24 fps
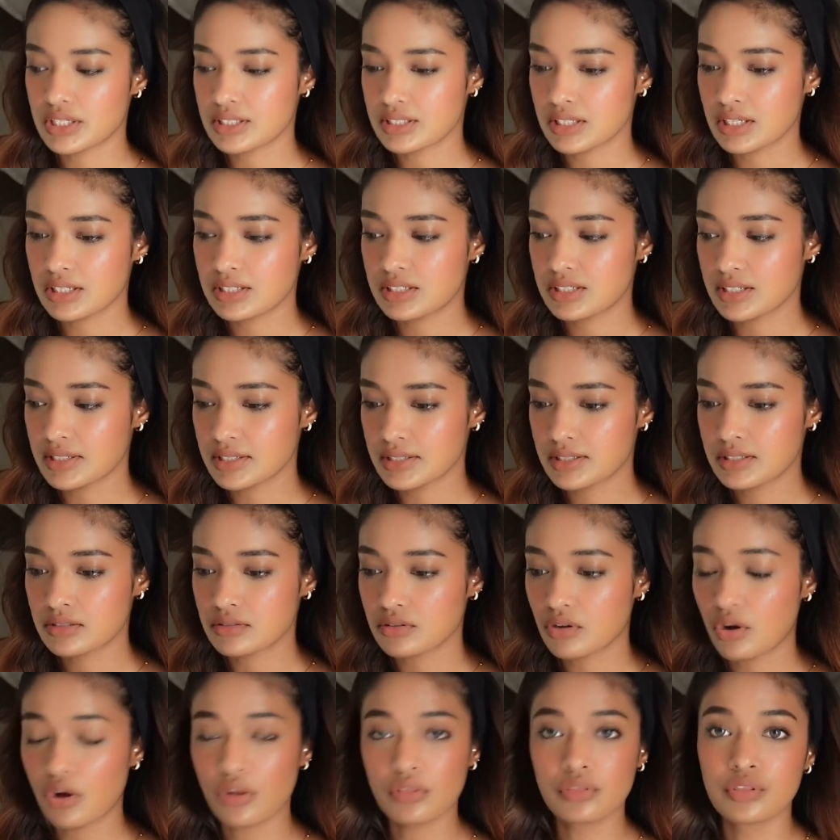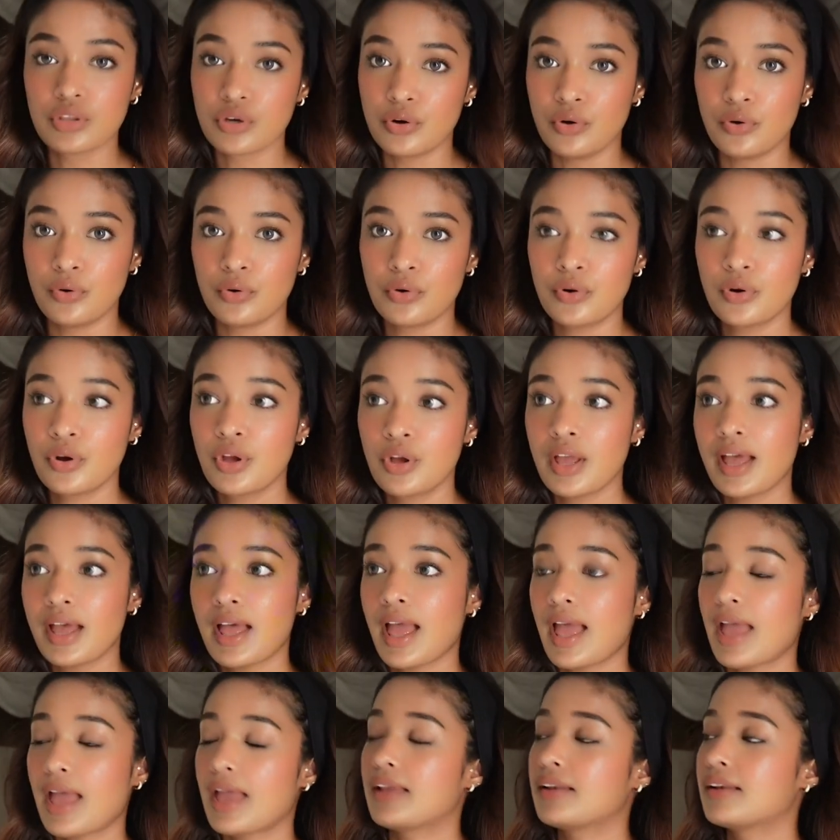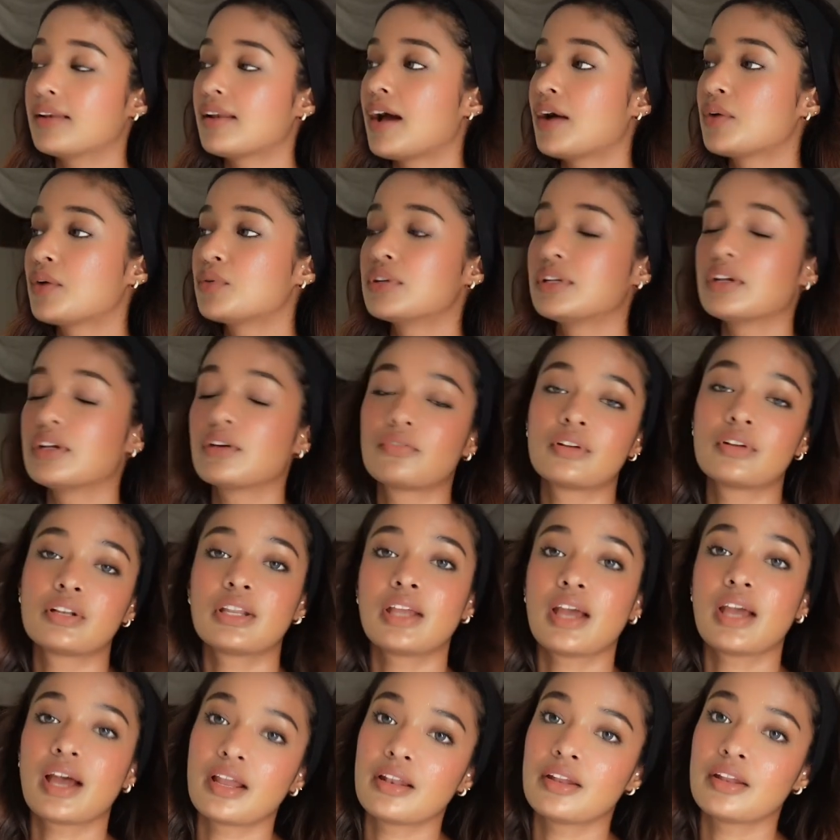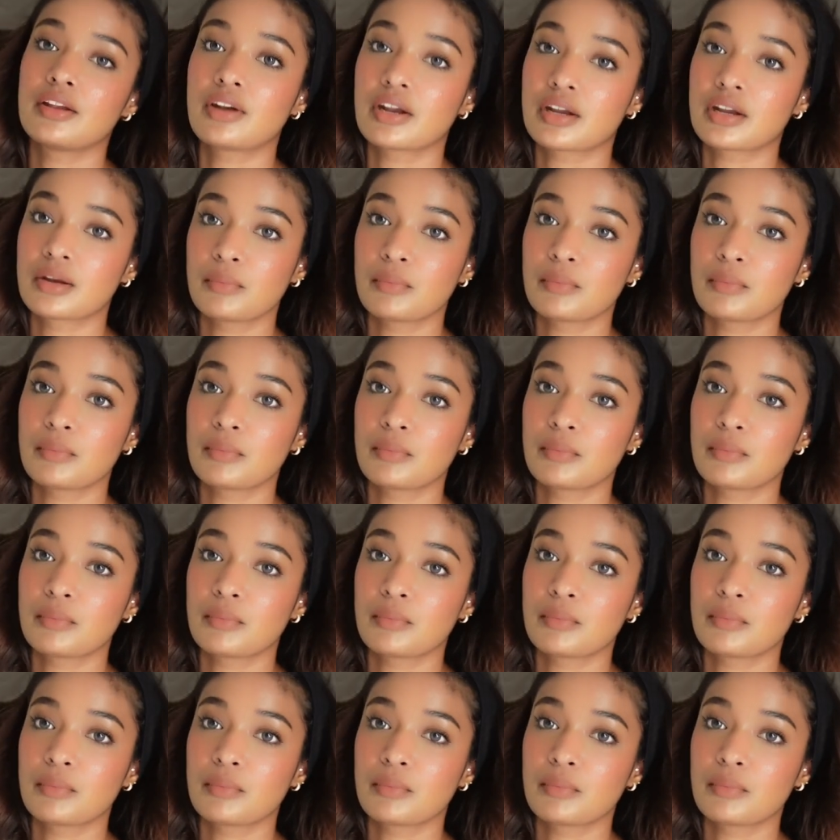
which is like a free app. You guys can download and purchase it